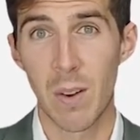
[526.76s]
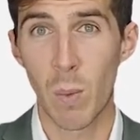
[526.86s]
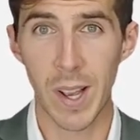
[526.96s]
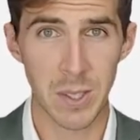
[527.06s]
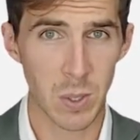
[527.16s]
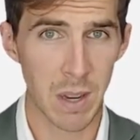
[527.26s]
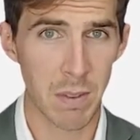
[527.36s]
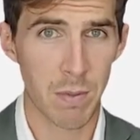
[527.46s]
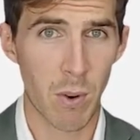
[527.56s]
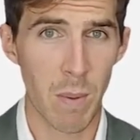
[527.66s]
We also
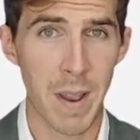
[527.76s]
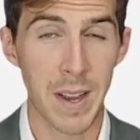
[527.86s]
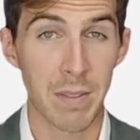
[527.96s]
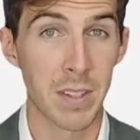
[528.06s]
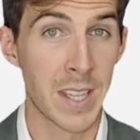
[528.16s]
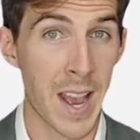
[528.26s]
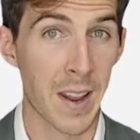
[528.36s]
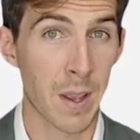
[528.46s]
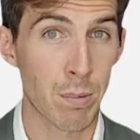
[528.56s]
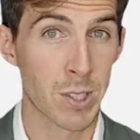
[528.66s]
give the format of the
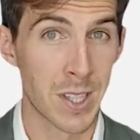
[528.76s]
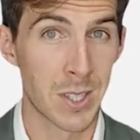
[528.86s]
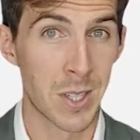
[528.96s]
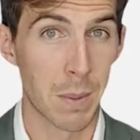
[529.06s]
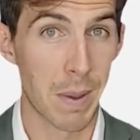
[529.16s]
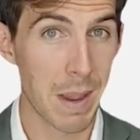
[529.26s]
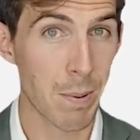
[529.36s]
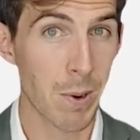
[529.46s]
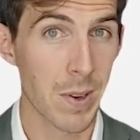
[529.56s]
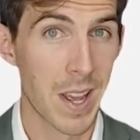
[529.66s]
data presented in the
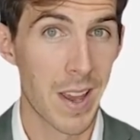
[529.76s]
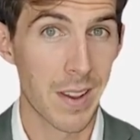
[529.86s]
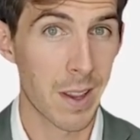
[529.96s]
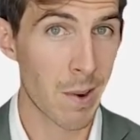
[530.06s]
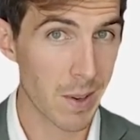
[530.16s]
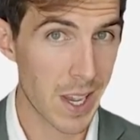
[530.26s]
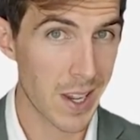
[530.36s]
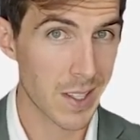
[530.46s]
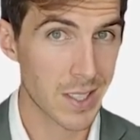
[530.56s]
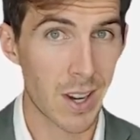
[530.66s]
paper. In our
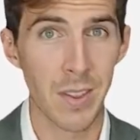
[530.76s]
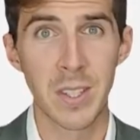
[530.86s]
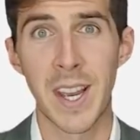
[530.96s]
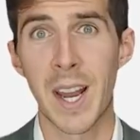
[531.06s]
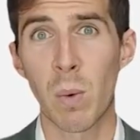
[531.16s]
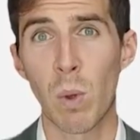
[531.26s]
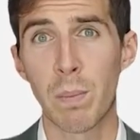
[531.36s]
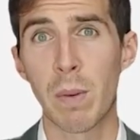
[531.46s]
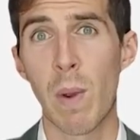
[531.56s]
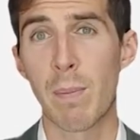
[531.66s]
case, all the data
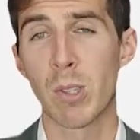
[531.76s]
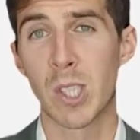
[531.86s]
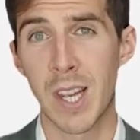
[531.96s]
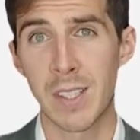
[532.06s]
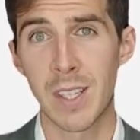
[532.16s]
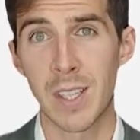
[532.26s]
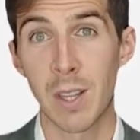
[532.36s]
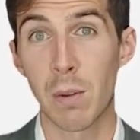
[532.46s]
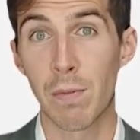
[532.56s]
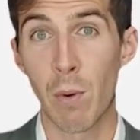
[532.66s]
will be represented
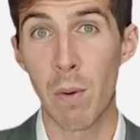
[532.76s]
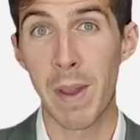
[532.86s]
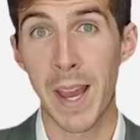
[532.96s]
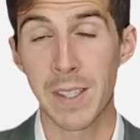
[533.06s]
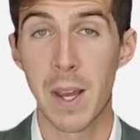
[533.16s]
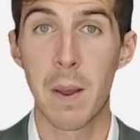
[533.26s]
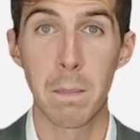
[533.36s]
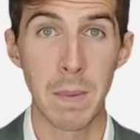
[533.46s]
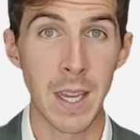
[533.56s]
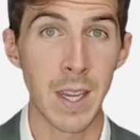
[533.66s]
in the format
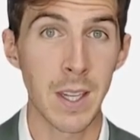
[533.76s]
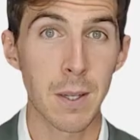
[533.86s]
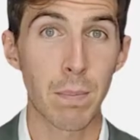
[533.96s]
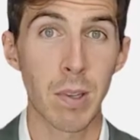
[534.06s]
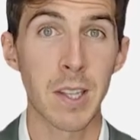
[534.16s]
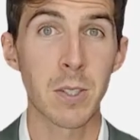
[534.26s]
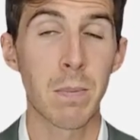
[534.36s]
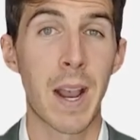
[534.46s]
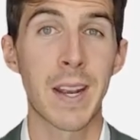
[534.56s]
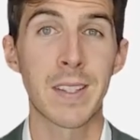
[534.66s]
mean plus
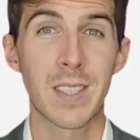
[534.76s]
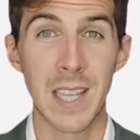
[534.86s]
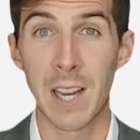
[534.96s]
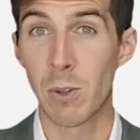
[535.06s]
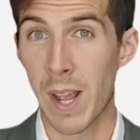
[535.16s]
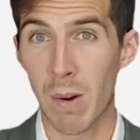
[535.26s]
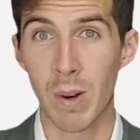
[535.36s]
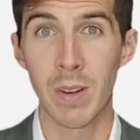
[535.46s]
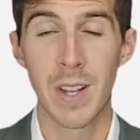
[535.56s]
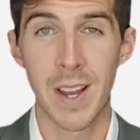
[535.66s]
or minus standard
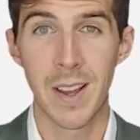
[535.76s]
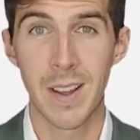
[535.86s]
error.